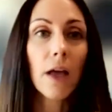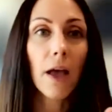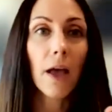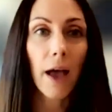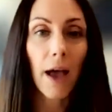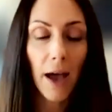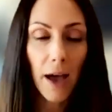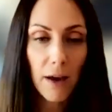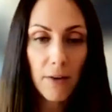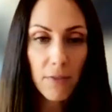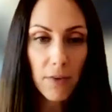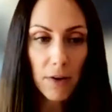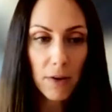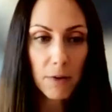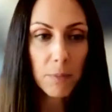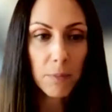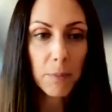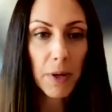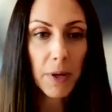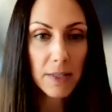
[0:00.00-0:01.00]
have
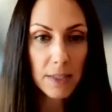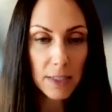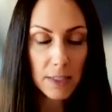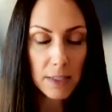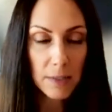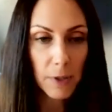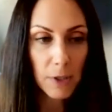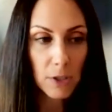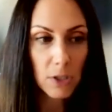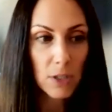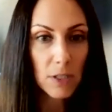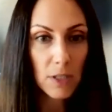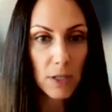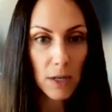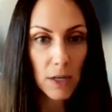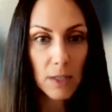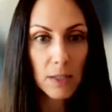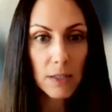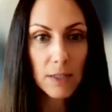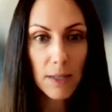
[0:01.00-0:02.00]
a pest inspection
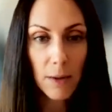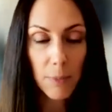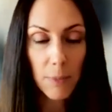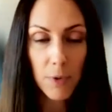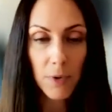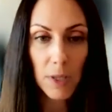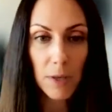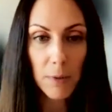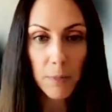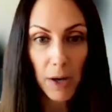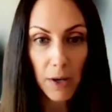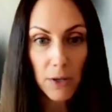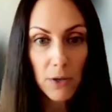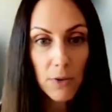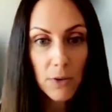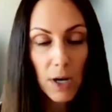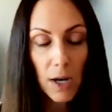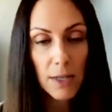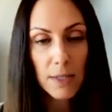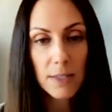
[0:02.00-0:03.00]
done separately by you
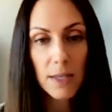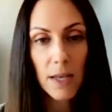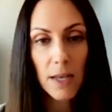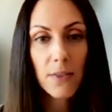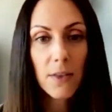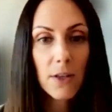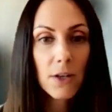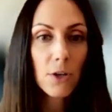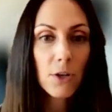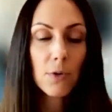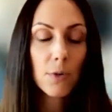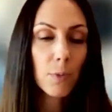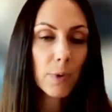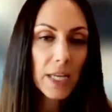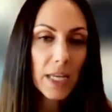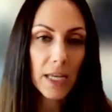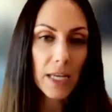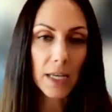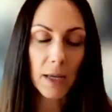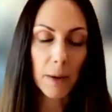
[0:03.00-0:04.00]
guys, and then we
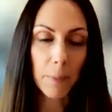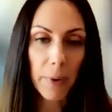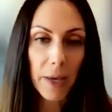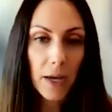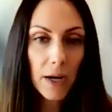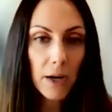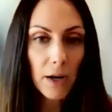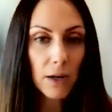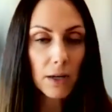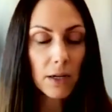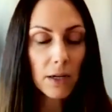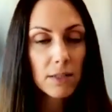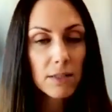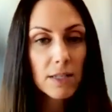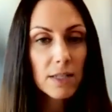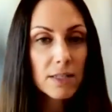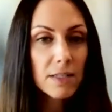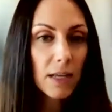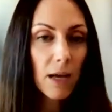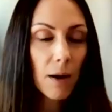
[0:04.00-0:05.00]
can compare because
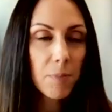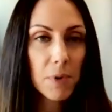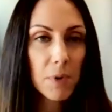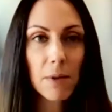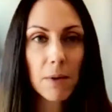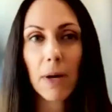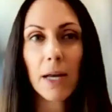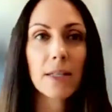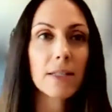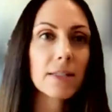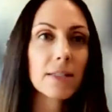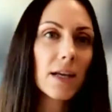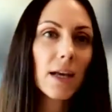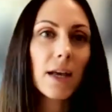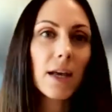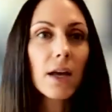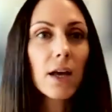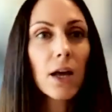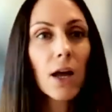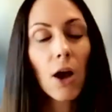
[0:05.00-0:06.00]
this company might
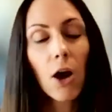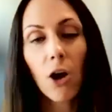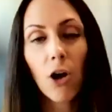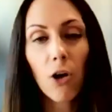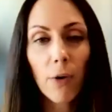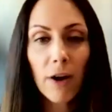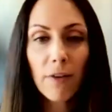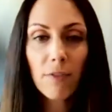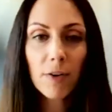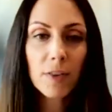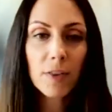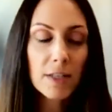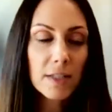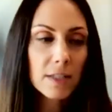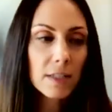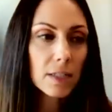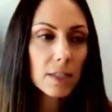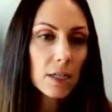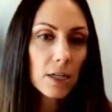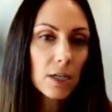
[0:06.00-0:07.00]
say, oh, everything's
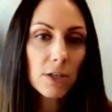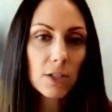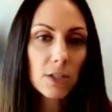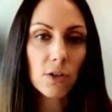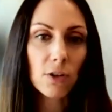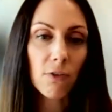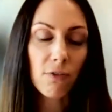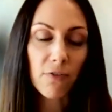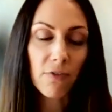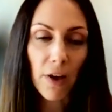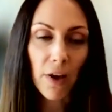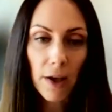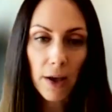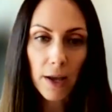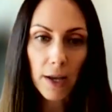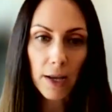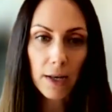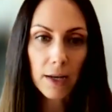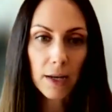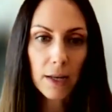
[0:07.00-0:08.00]
clear, it's all
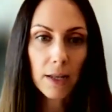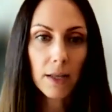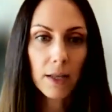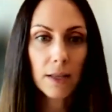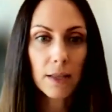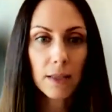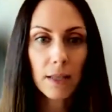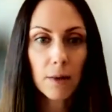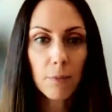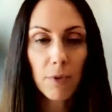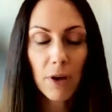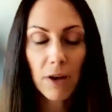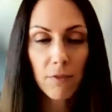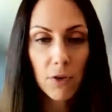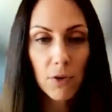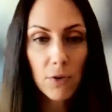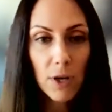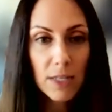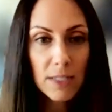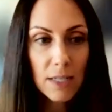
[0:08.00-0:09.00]
fine. Then we have
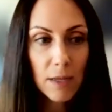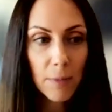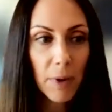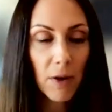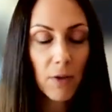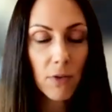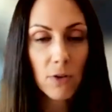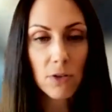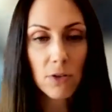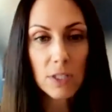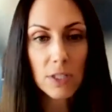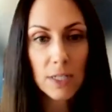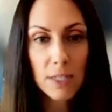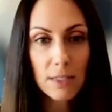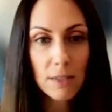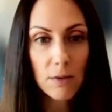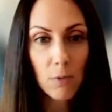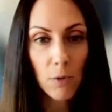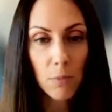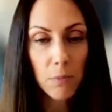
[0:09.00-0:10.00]
you guys come out and there's things
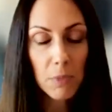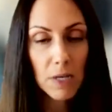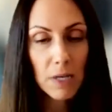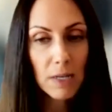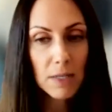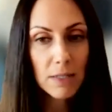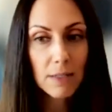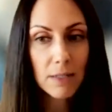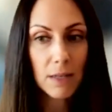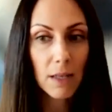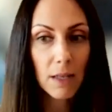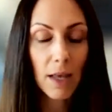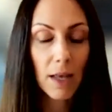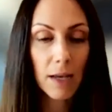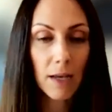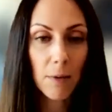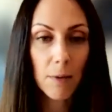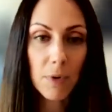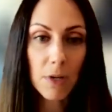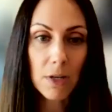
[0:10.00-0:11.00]
that were missed, and that
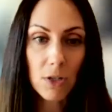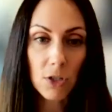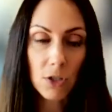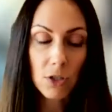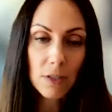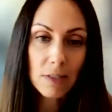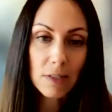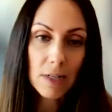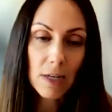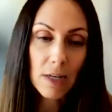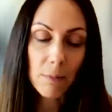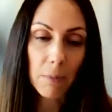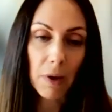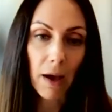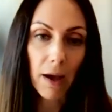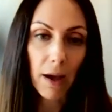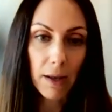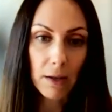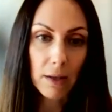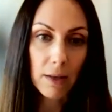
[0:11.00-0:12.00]
company should stand
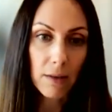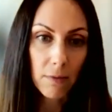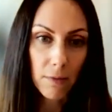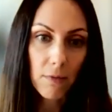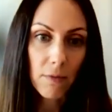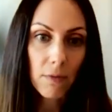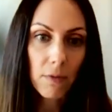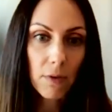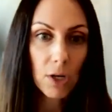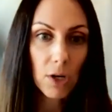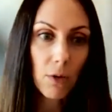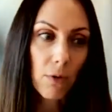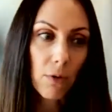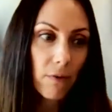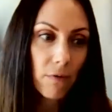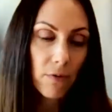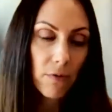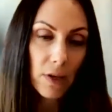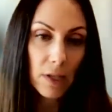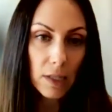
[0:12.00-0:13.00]
behind,
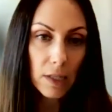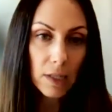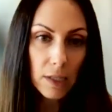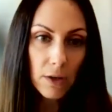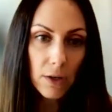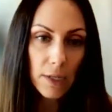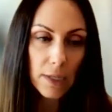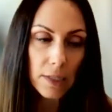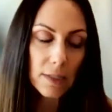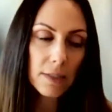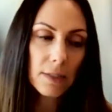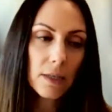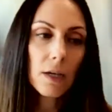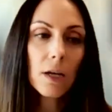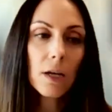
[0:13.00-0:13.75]
the clearance.